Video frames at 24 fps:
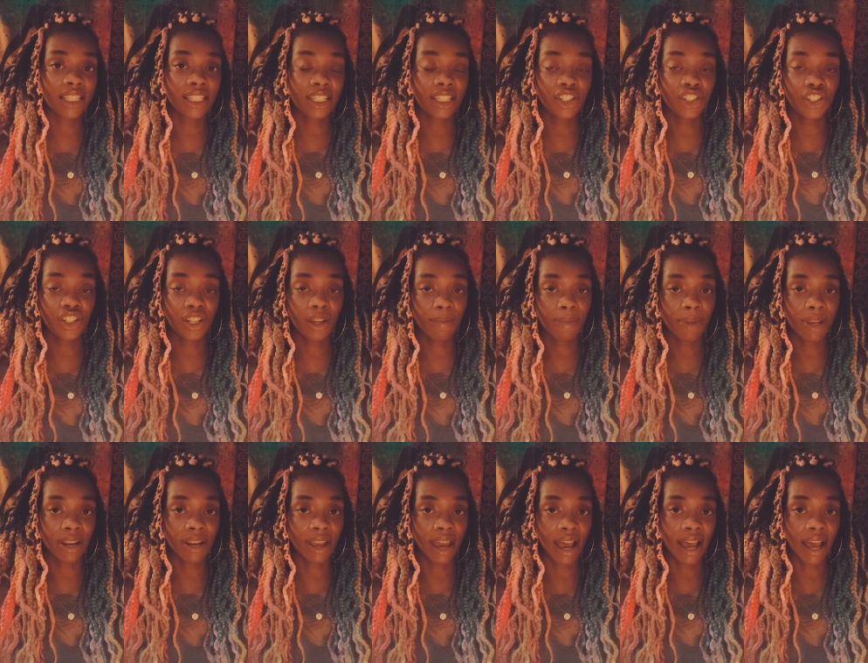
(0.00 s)
and
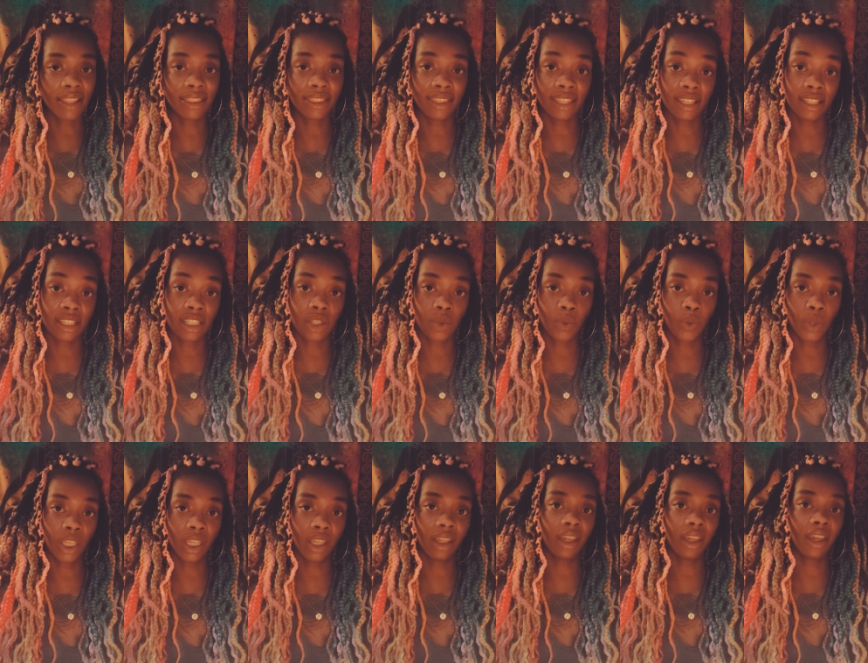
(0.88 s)
Gemini, this
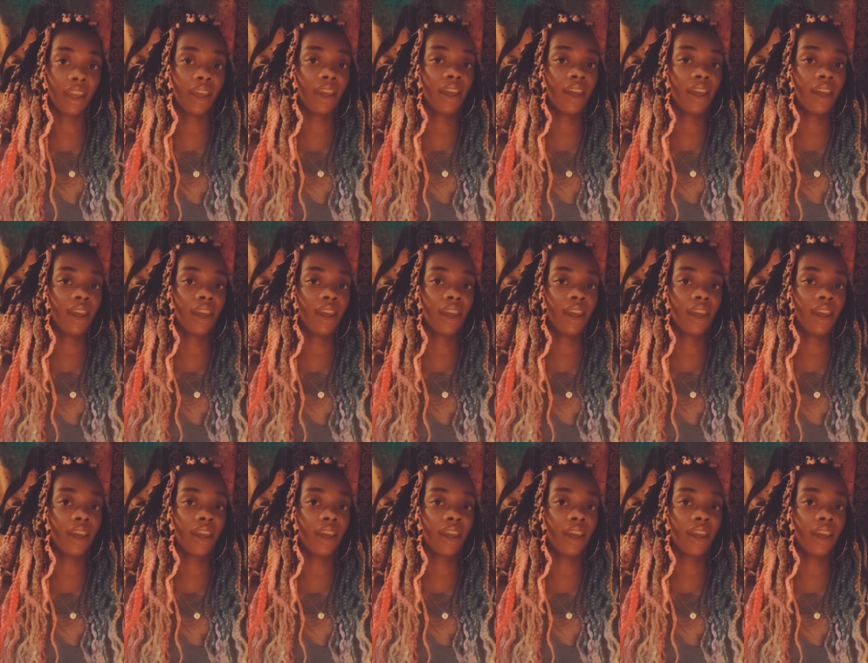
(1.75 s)
week,